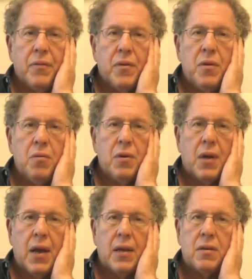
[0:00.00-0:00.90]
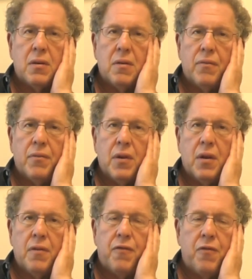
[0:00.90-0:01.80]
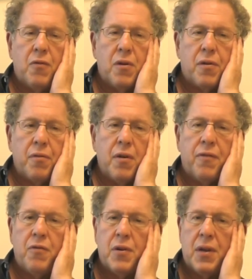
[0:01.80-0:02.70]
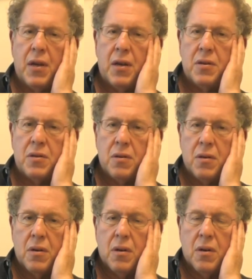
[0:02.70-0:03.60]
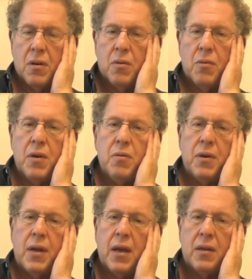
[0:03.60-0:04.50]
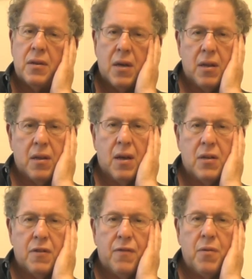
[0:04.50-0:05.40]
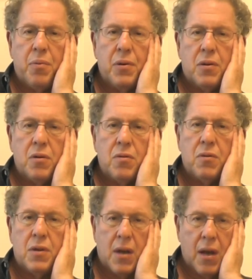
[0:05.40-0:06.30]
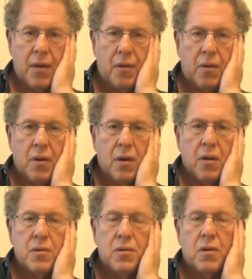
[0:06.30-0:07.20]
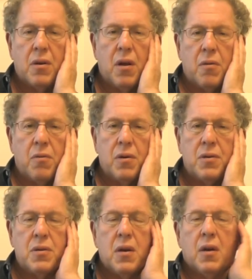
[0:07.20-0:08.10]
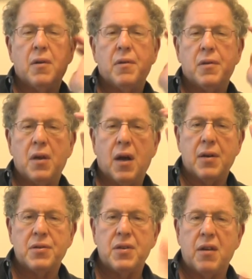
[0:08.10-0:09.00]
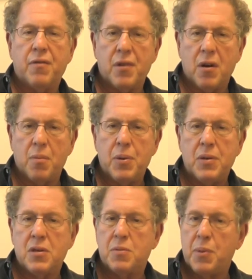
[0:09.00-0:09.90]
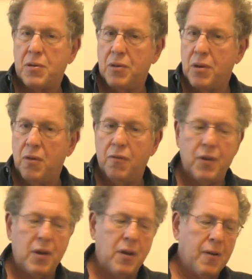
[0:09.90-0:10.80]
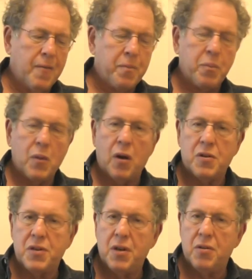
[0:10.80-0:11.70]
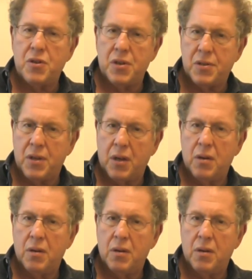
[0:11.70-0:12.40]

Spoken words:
you will get in 3 or 4 days where you would get in 10 days if you put the two together. So in other words, the oxidative therapies, especially UV, are synergistic